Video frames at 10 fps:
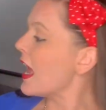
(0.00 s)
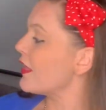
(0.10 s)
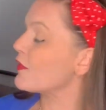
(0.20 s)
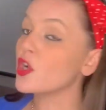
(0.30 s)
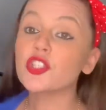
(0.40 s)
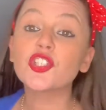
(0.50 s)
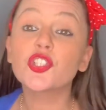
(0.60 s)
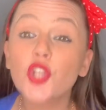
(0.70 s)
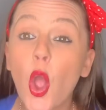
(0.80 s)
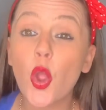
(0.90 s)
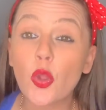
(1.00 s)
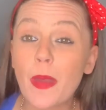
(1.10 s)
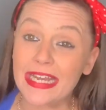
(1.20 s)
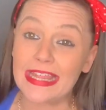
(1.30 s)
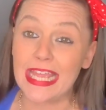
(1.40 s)
They've got so
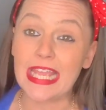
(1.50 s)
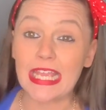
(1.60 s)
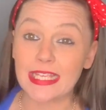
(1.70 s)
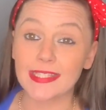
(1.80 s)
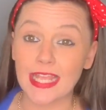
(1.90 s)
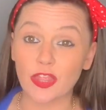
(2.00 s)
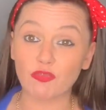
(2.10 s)
many things in the